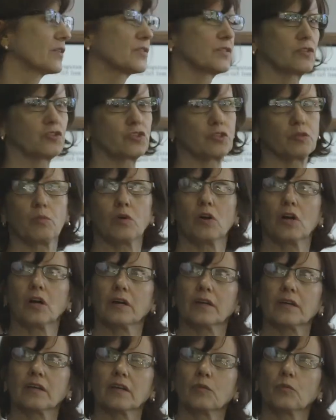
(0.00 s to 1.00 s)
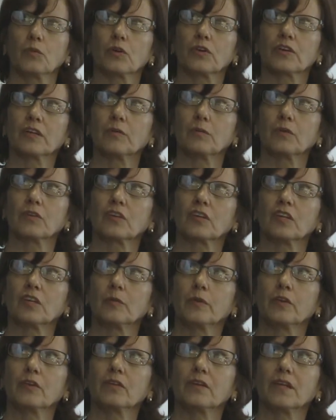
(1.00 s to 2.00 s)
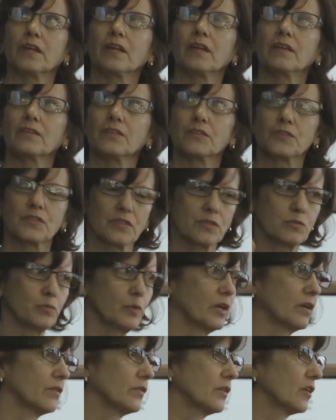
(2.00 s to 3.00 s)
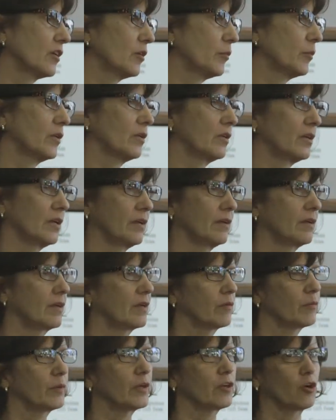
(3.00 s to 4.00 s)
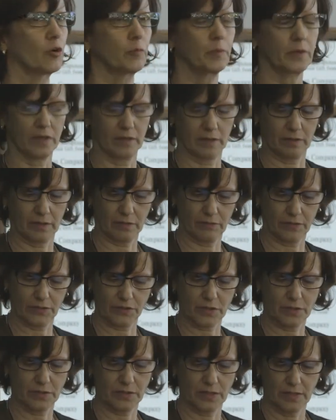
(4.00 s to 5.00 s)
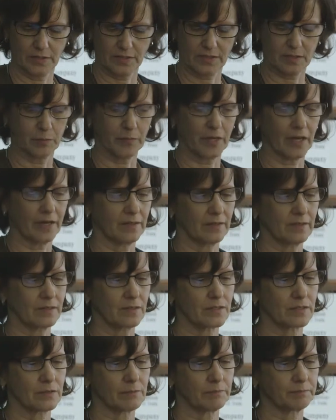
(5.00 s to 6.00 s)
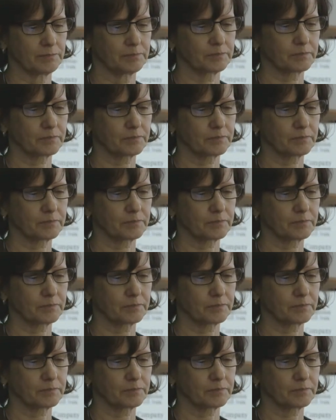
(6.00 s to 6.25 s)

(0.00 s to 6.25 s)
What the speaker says: acts that you walk in working with the community, and this is where the community, we hope, can give us some guidance.